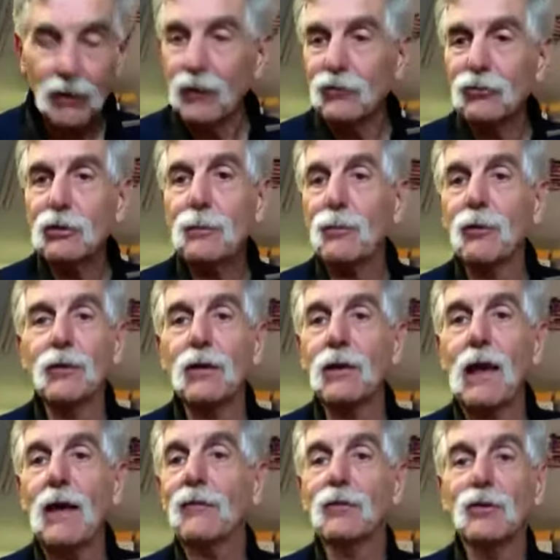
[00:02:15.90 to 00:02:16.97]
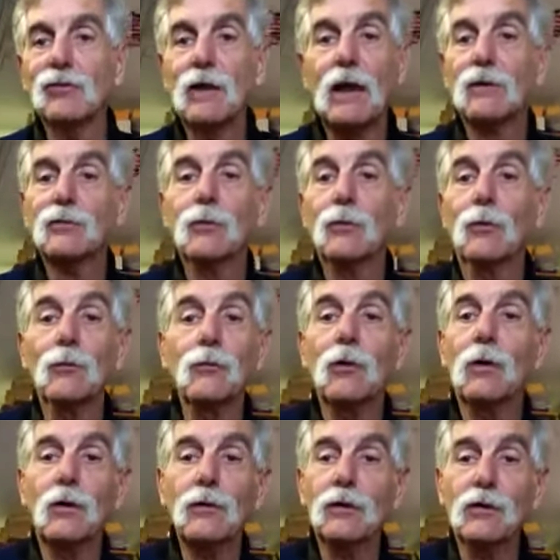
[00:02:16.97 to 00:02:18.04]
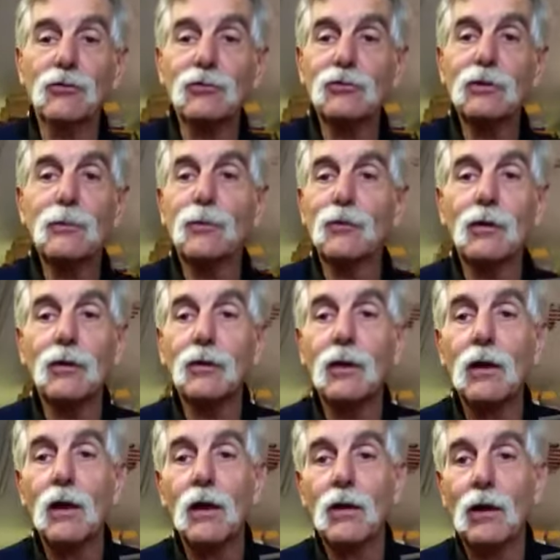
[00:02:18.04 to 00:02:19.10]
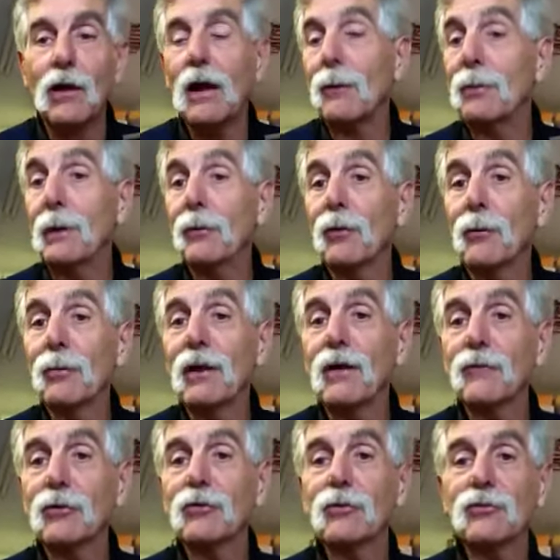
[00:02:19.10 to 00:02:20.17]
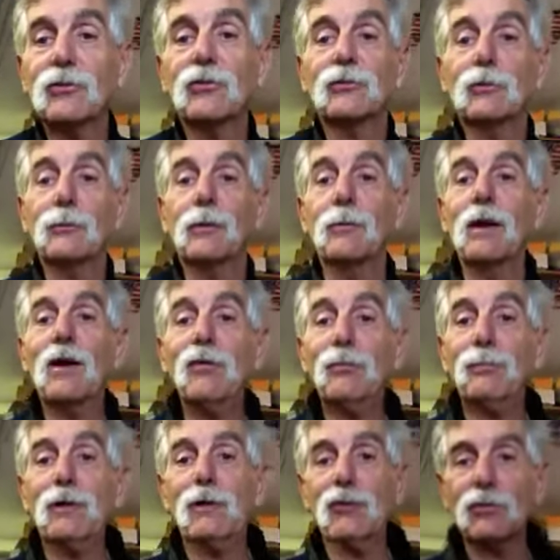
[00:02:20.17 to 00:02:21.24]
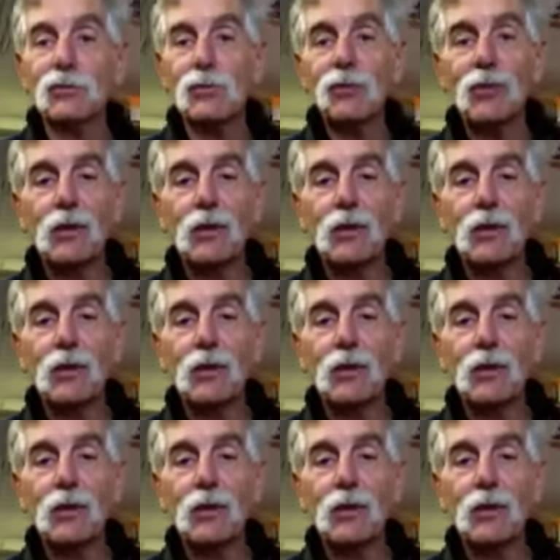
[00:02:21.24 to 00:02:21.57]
Cheaper than having a saxophone overhauled, and it's cheaper than a lot of people are paying for just a stupid mouthpiece.